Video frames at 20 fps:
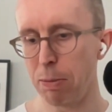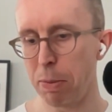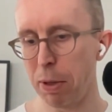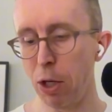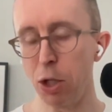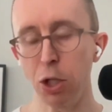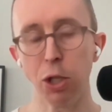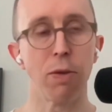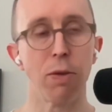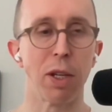
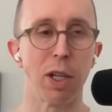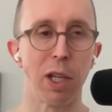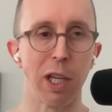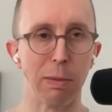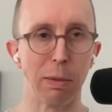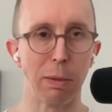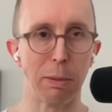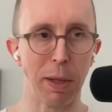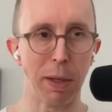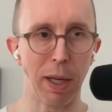because you're a
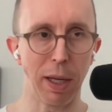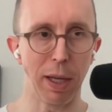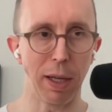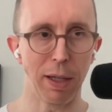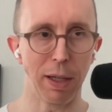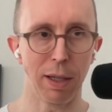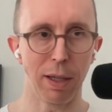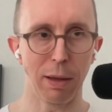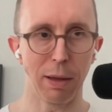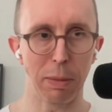human
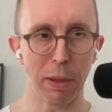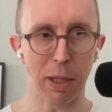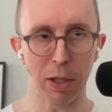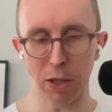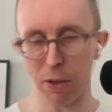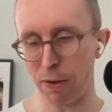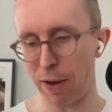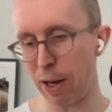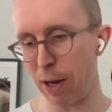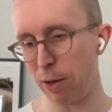being and
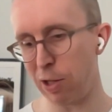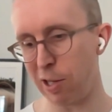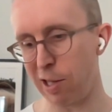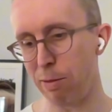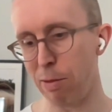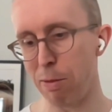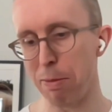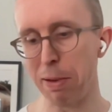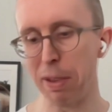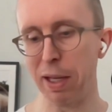because of how
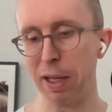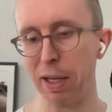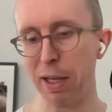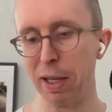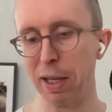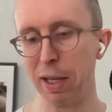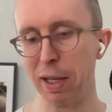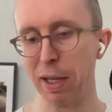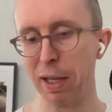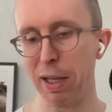human
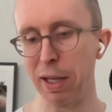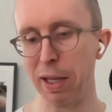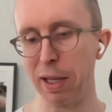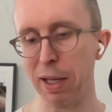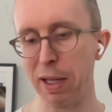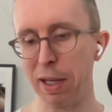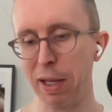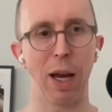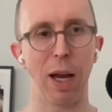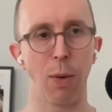beings think
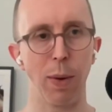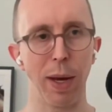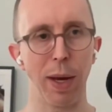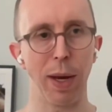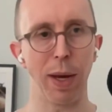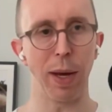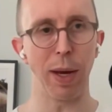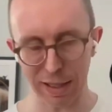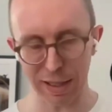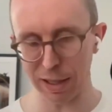and how we
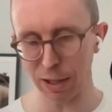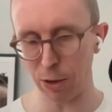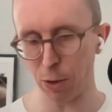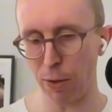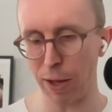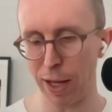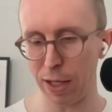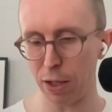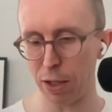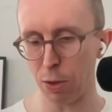act and
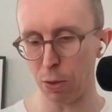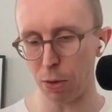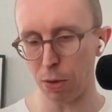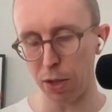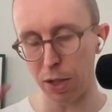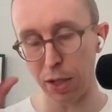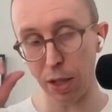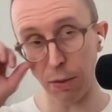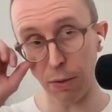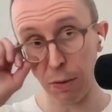all that sort
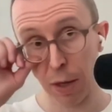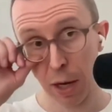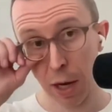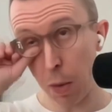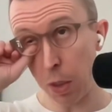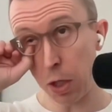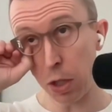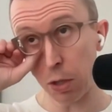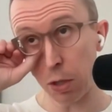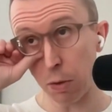of stuff,
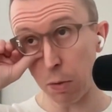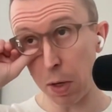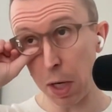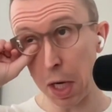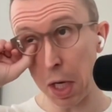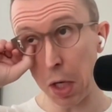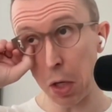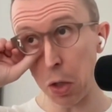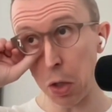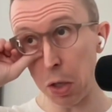we're just
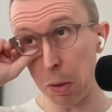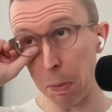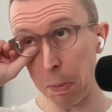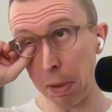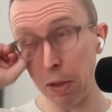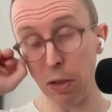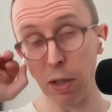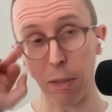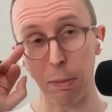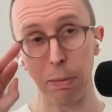really good at
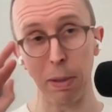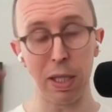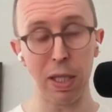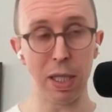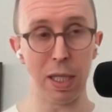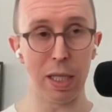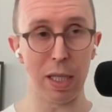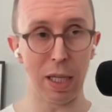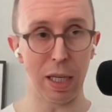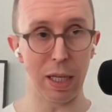building
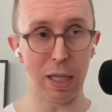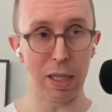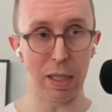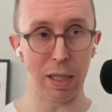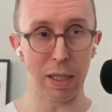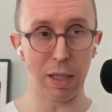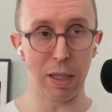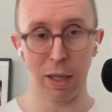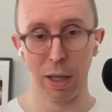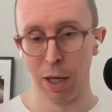
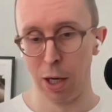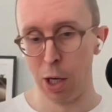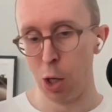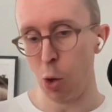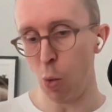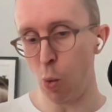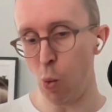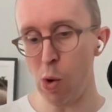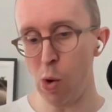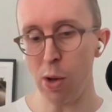businesses and
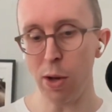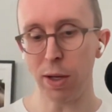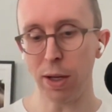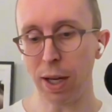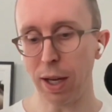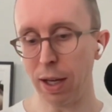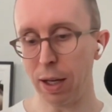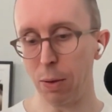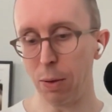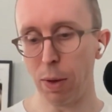
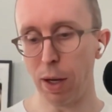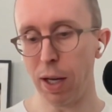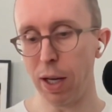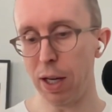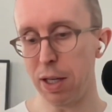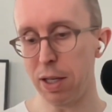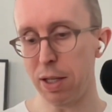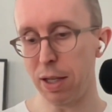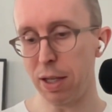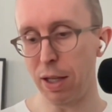working in
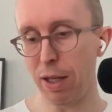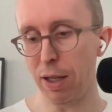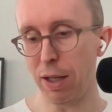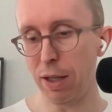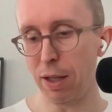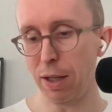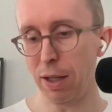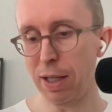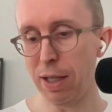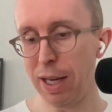ways that
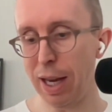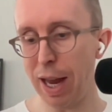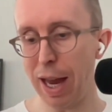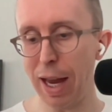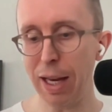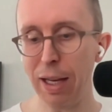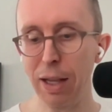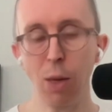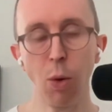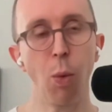
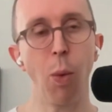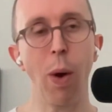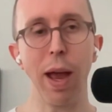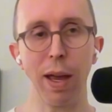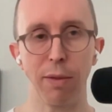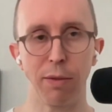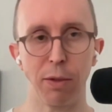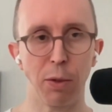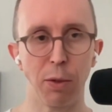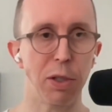get in the
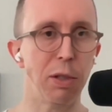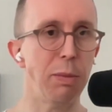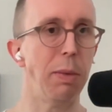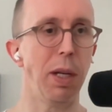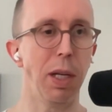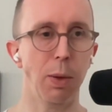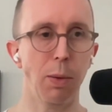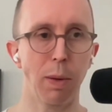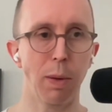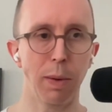way of
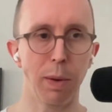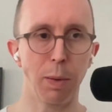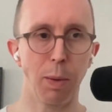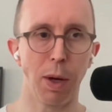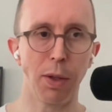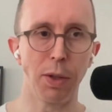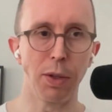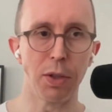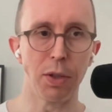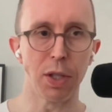ultimately what we
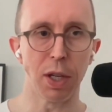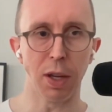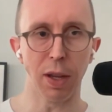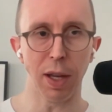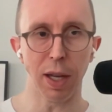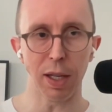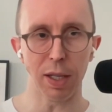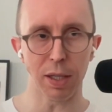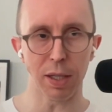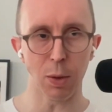want. So
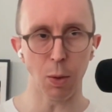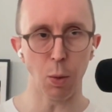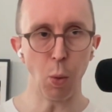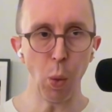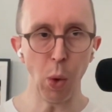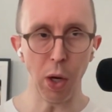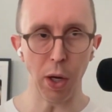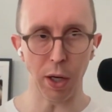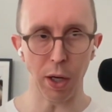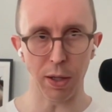that's the
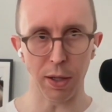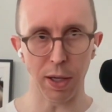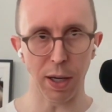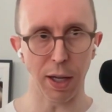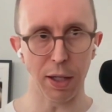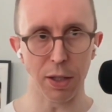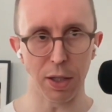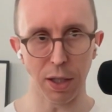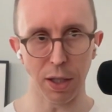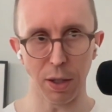work that
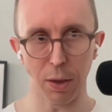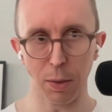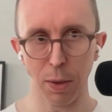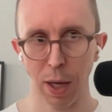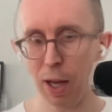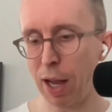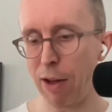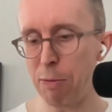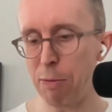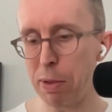I do.
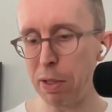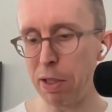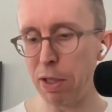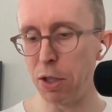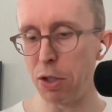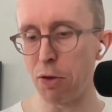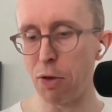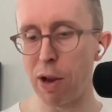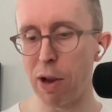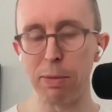I have been
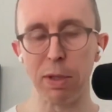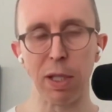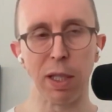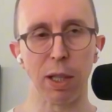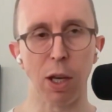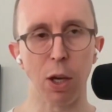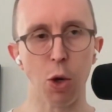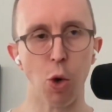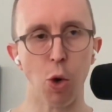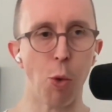described as
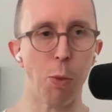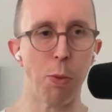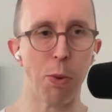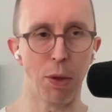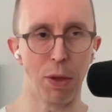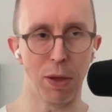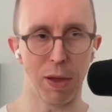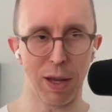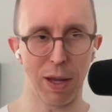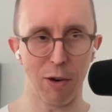like a
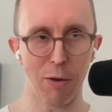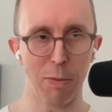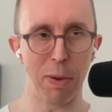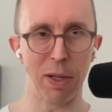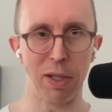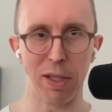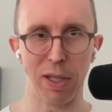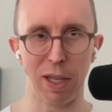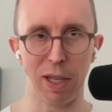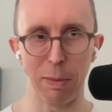corporate
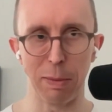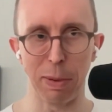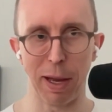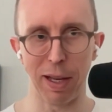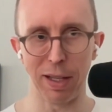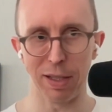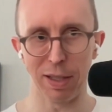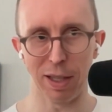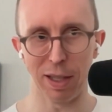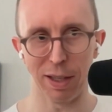therapist in the
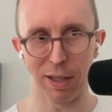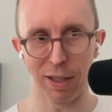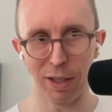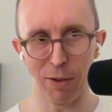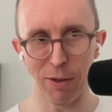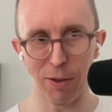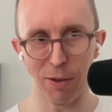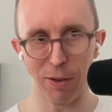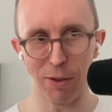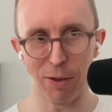past, and I think
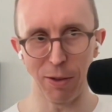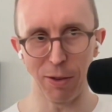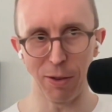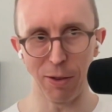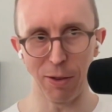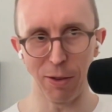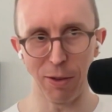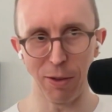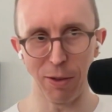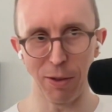there is
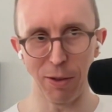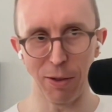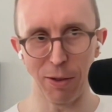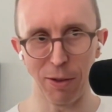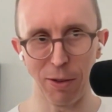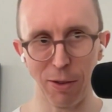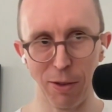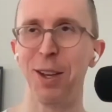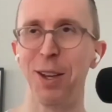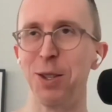something
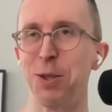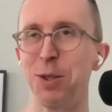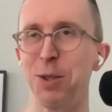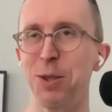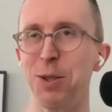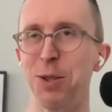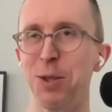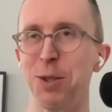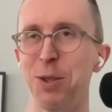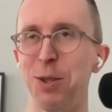about that as
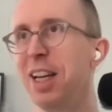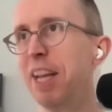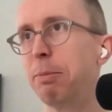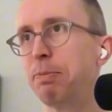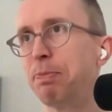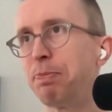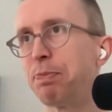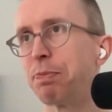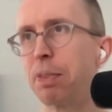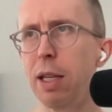well.
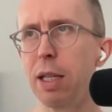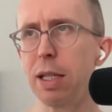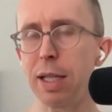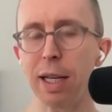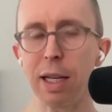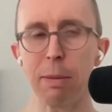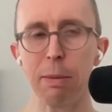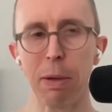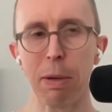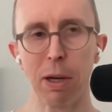And I think the
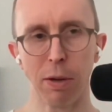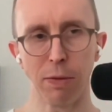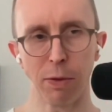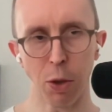second part